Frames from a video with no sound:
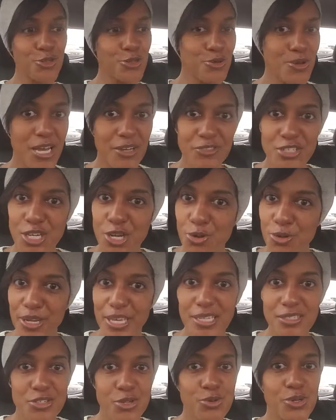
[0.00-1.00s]
You have to go
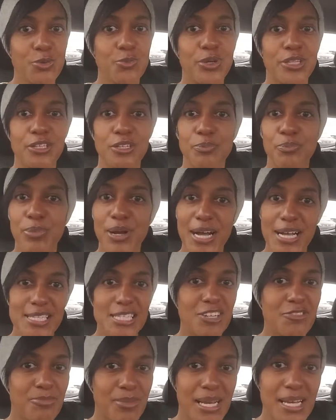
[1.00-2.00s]
into it with a
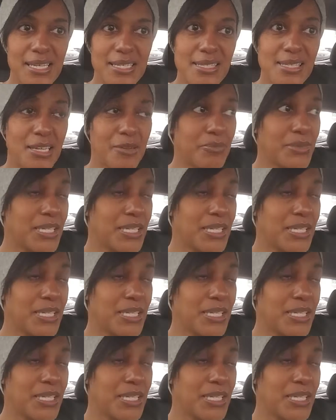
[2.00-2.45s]
positive mindset,